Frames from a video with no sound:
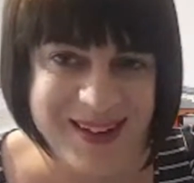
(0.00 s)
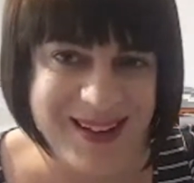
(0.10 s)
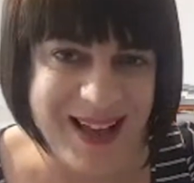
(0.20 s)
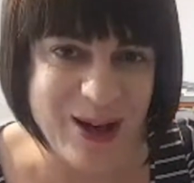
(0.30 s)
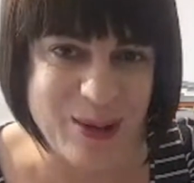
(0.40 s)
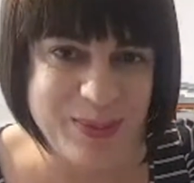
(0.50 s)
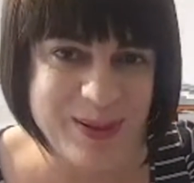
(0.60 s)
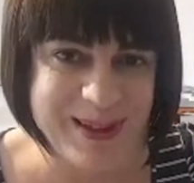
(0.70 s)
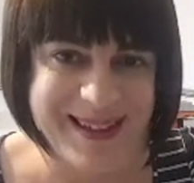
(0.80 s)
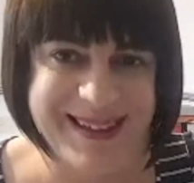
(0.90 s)
help
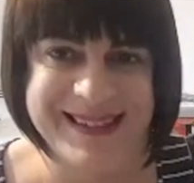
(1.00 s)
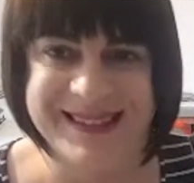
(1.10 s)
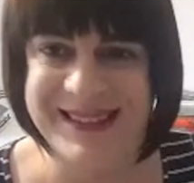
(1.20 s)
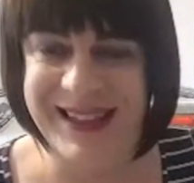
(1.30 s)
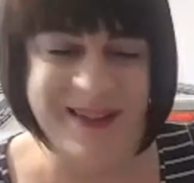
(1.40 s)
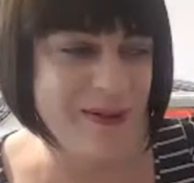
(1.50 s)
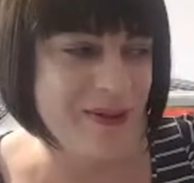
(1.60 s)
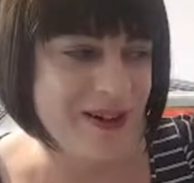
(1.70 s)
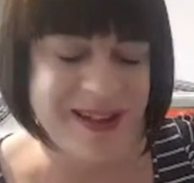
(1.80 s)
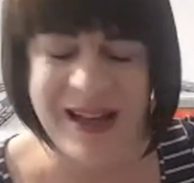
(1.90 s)
and
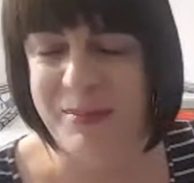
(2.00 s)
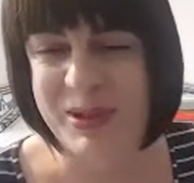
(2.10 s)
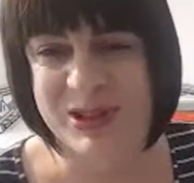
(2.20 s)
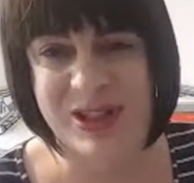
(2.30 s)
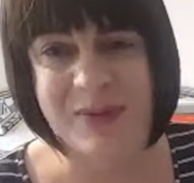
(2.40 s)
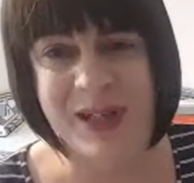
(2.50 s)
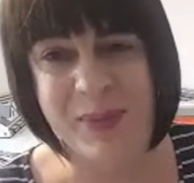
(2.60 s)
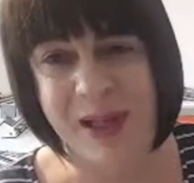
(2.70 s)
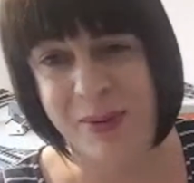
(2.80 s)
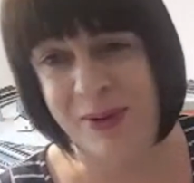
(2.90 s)
everything like that, but so many
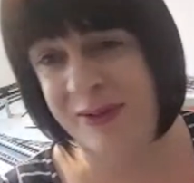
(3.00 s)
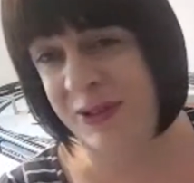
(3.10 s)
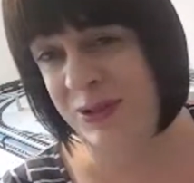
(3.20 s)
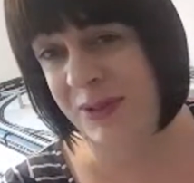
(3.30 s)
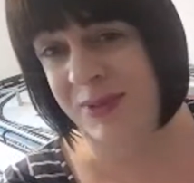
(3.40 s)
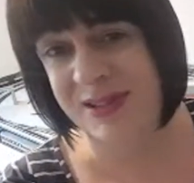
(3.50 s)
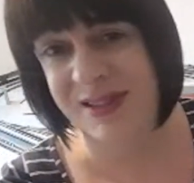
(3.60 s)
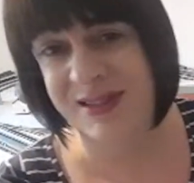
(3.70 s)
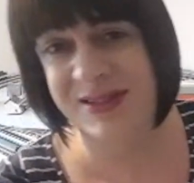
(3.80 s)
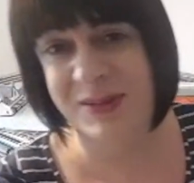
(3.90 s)
people have
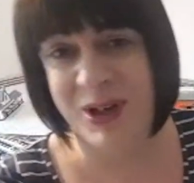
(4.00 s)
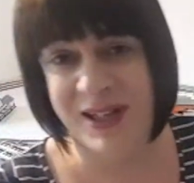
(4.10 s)
contributed to my